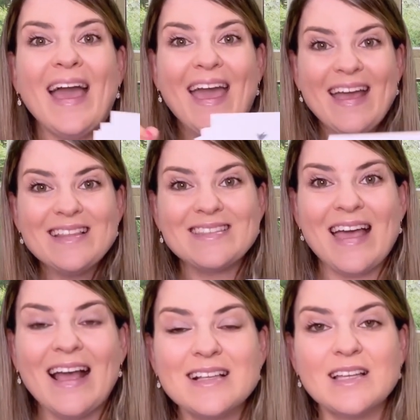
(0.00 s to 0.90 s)
and
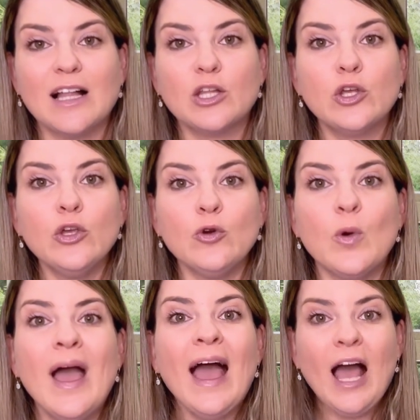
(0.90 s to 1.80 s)
tactile
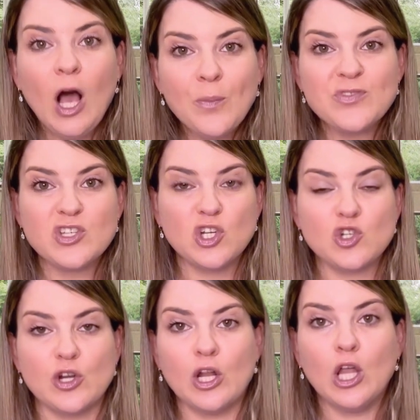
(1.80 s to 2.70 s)
cue helps
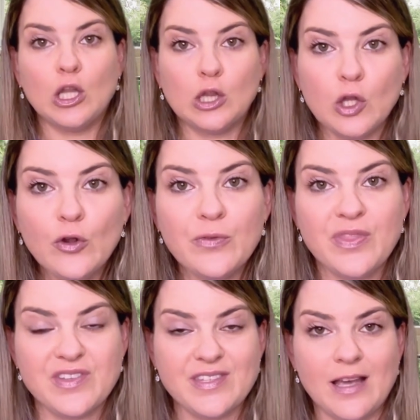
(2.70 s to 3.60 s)
children learn
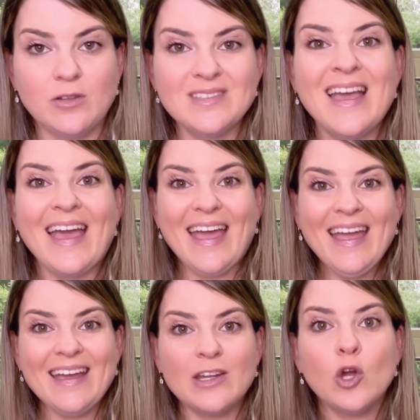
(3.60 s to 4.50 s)
the sound
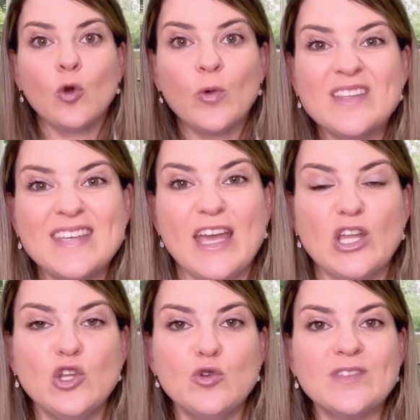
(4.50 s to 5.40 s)
and
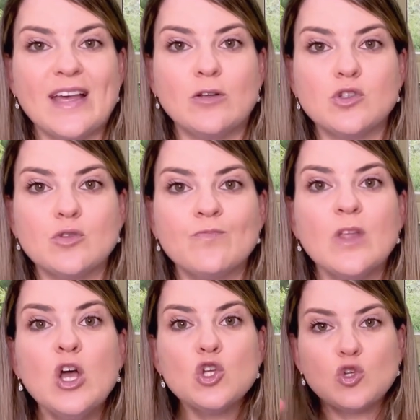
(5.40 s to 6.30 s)
retain new sounds.
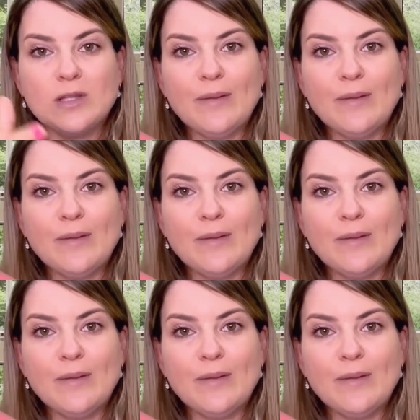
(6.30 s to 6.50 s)
So let